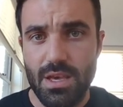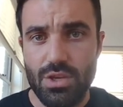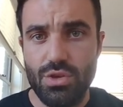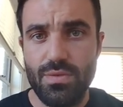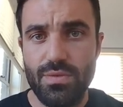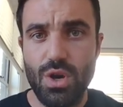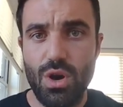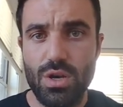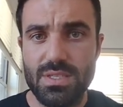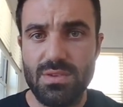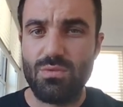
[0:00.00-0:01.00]
You've
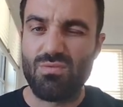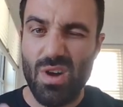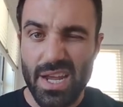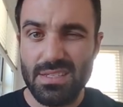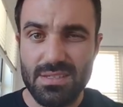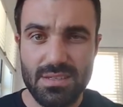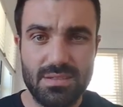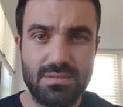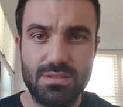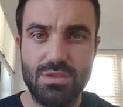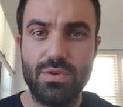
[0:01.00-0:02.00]
got rates.
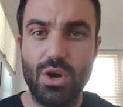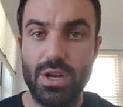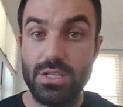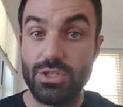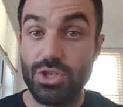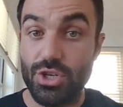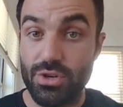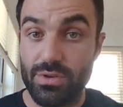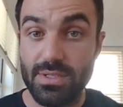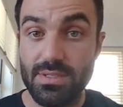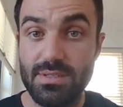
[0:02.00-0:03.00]
You've got
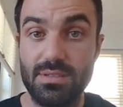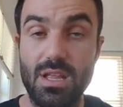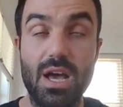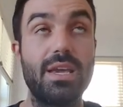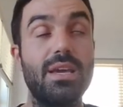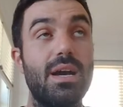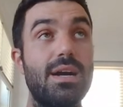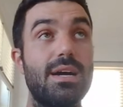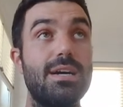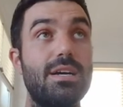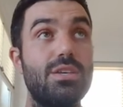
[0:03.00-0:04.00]
insurance, like
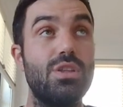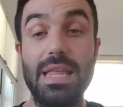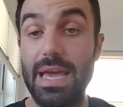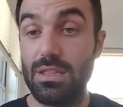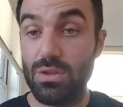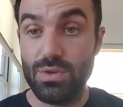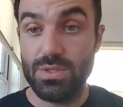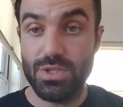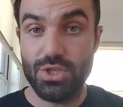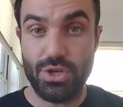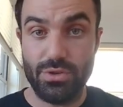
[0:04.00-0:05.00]
your landlord's
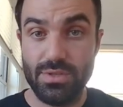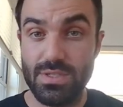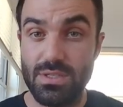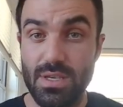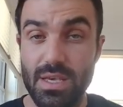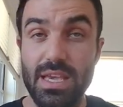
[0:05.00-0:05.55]
insurance.